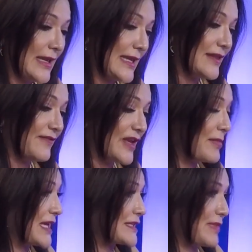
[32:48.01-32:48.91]
in the
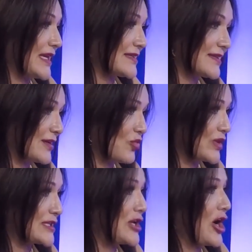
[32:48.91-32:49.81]
VMS space
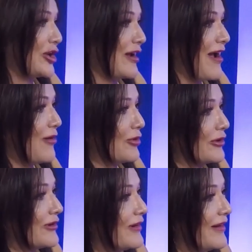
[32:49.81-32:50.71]
was not
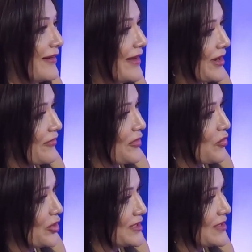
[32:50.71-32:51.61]
our neck of the
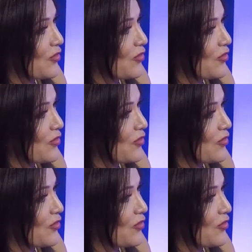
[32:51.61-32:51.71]
woods.